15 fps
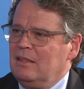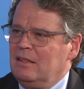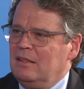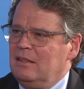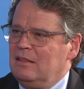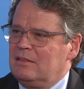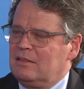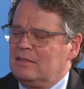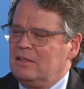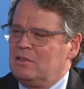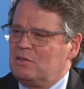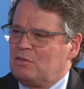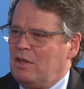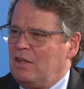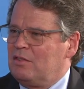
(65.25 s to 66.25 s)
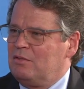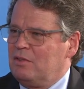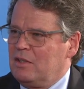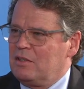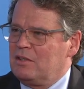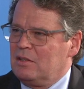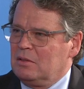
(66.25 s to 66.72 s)
is is,
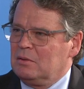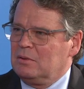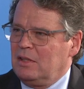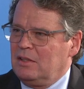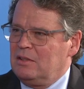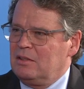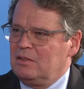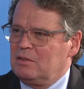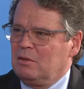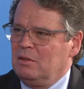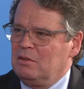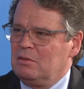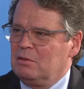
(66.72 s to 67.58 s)
transversal and it's going